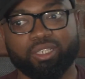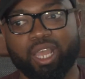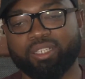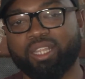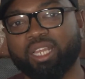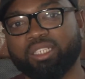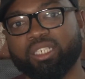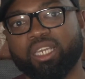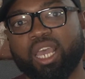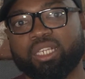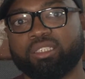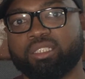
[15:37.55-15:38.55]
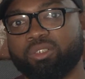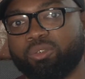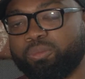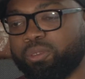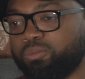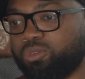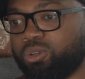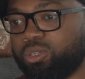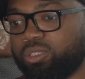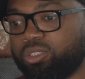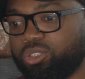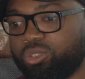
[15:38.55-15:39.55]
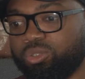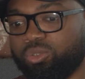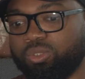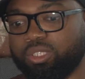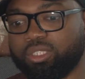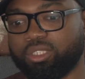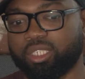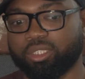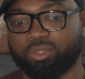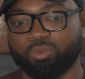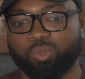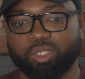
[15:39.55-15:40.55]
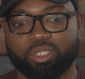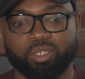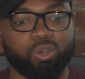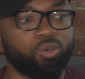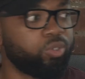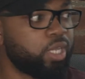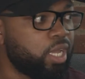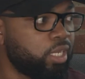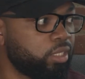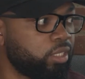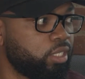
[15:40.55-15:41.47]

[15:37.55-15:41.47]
I think it has a little bit more to do than just with the O-line.